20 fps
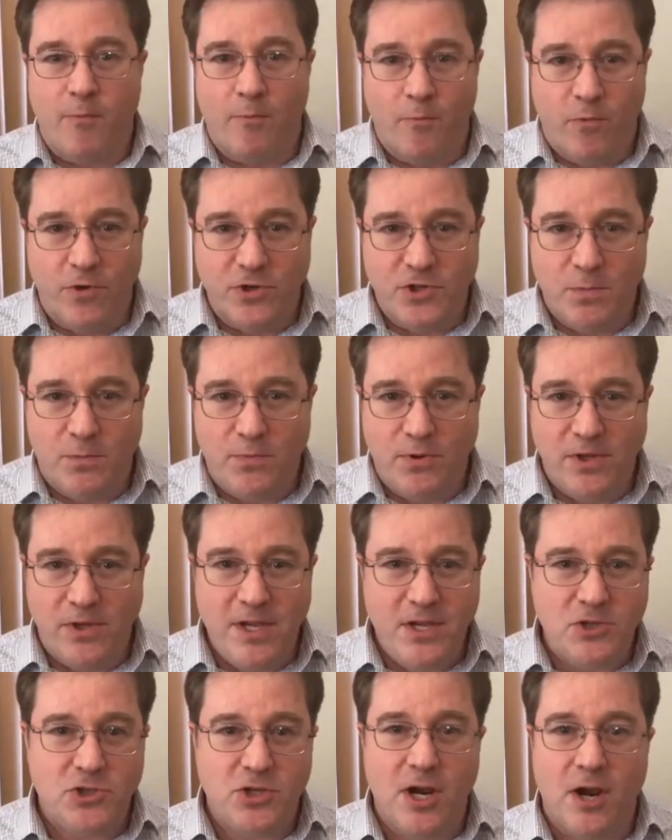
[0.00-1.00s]
would you
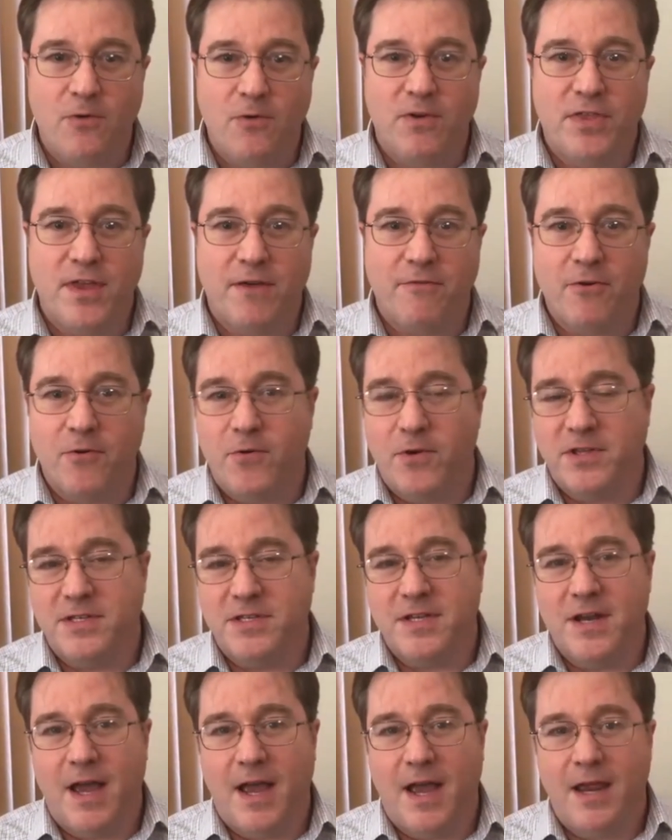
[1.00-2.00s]
please share with everyone
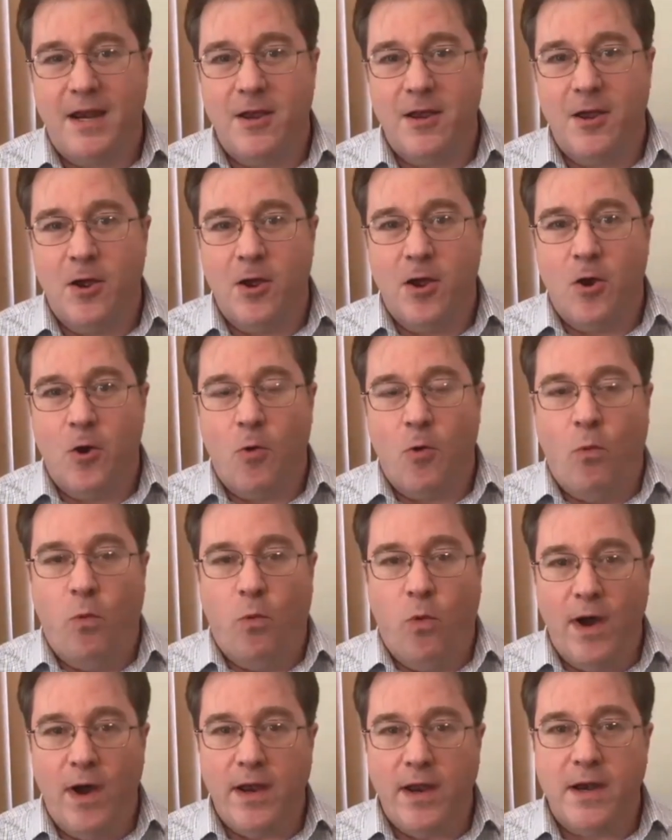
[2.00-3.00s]
tonight
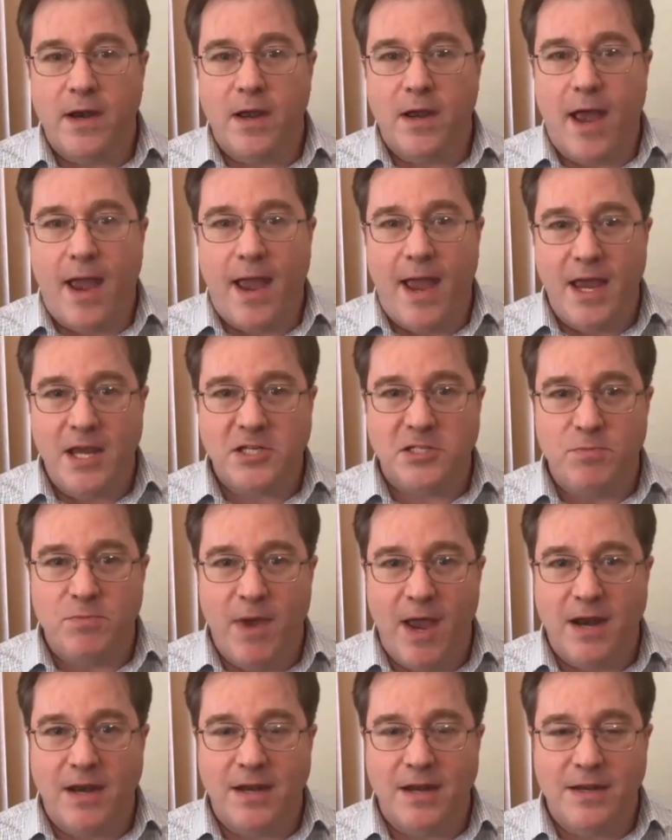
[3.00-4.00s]
what
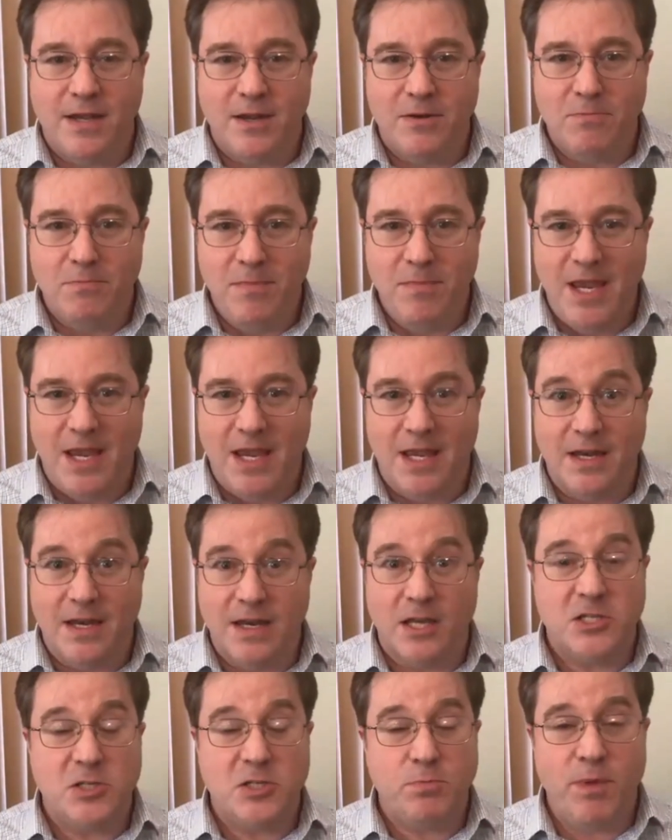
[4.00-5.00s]
Acemannan can mean,
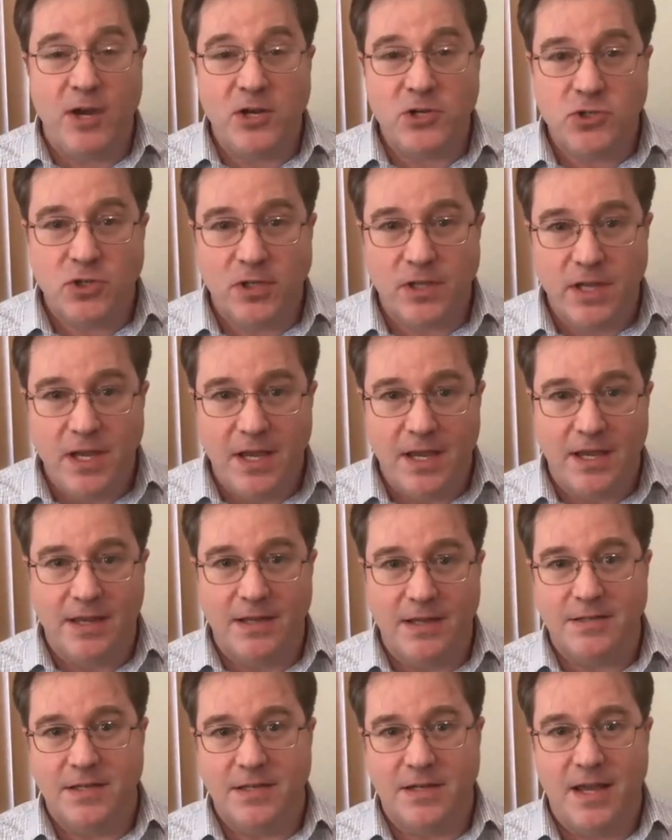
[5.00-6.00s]
especially
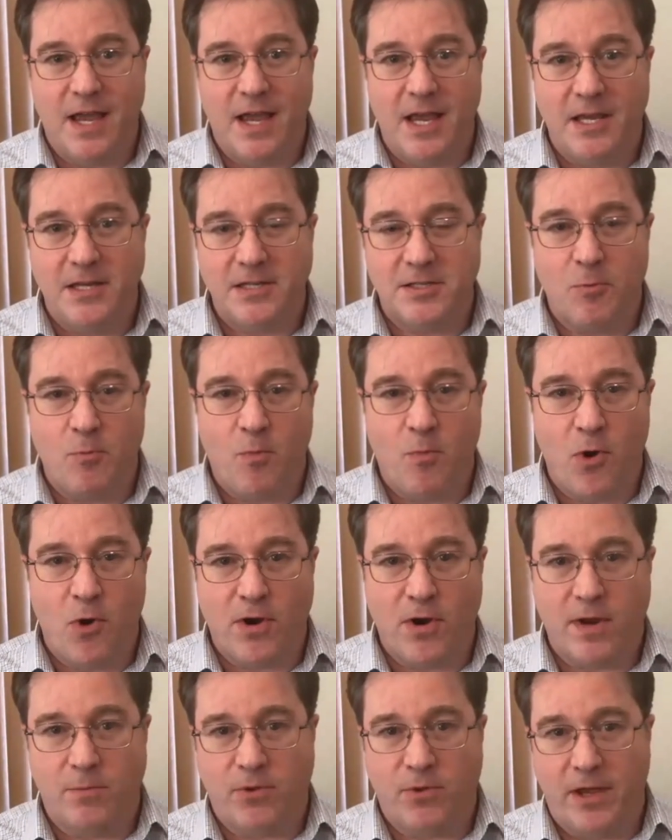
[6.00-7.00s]
in today's
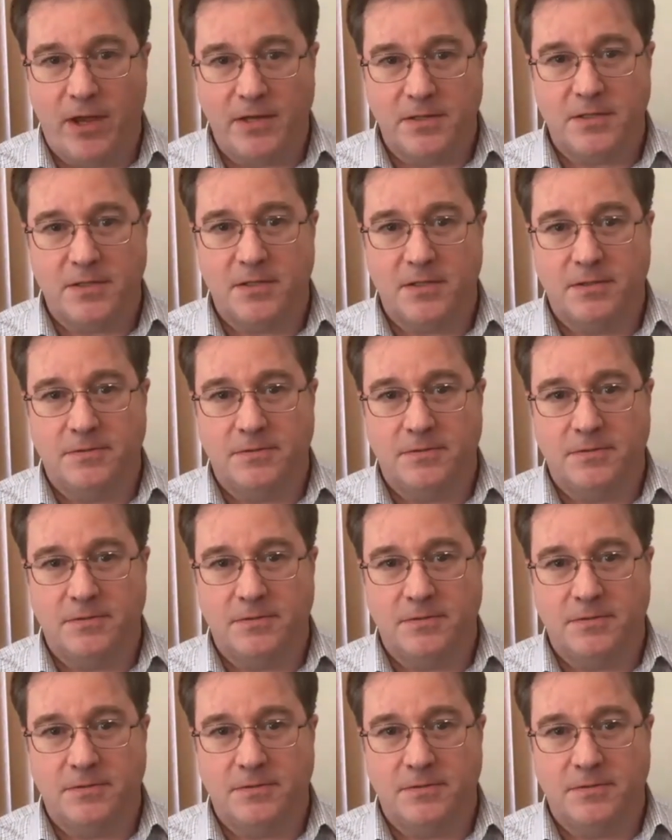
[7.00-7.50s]
marketplace?